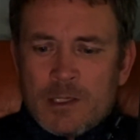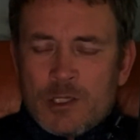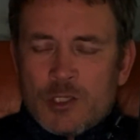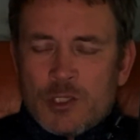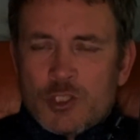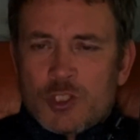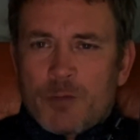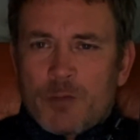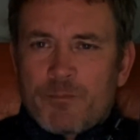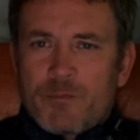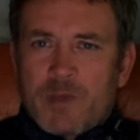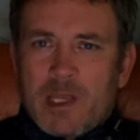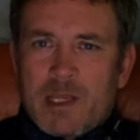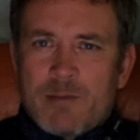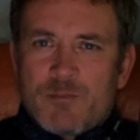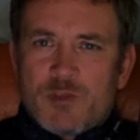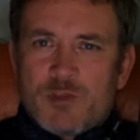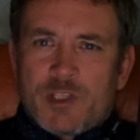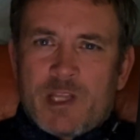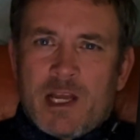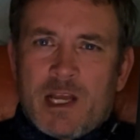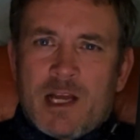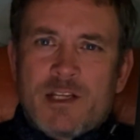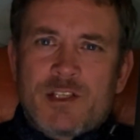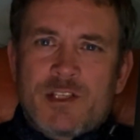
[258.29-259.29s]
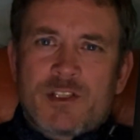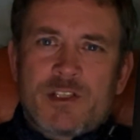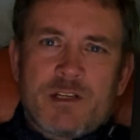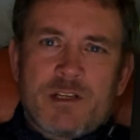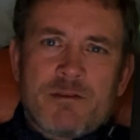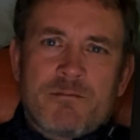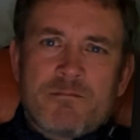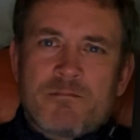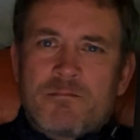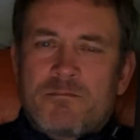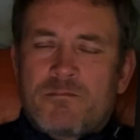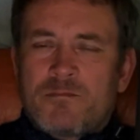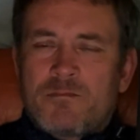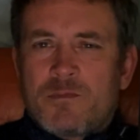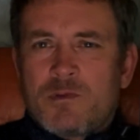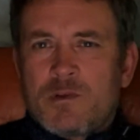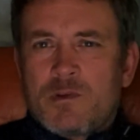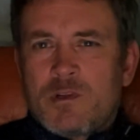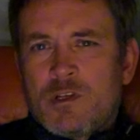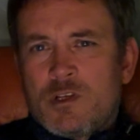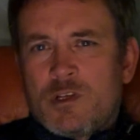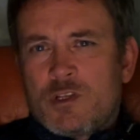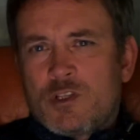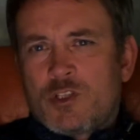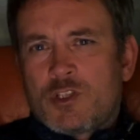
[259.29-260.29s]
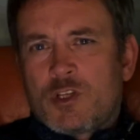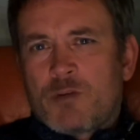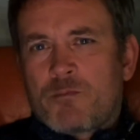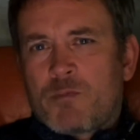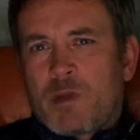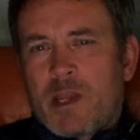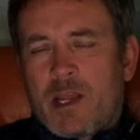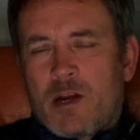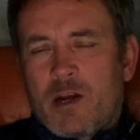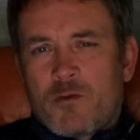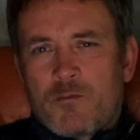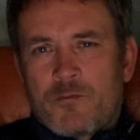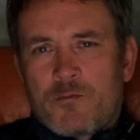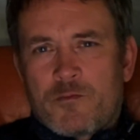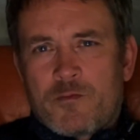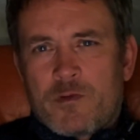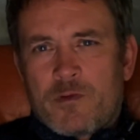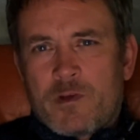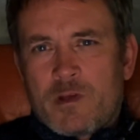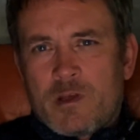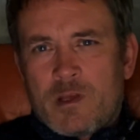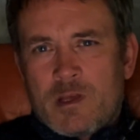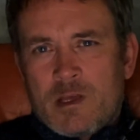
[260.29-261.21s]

sometimes dancing some kind of